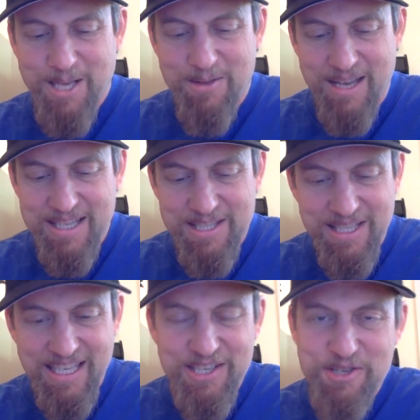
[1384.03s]
And that's
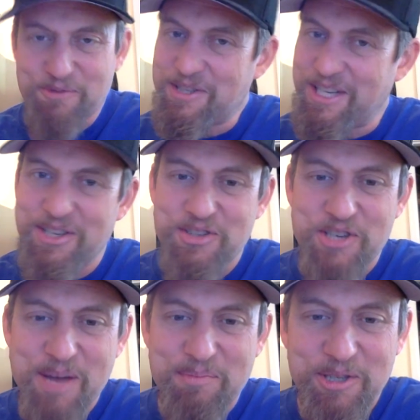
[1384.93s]
the end of today's
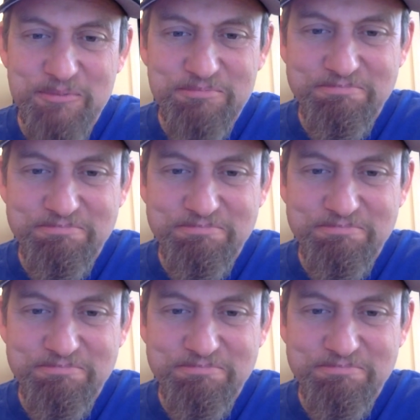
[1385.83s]
chapter.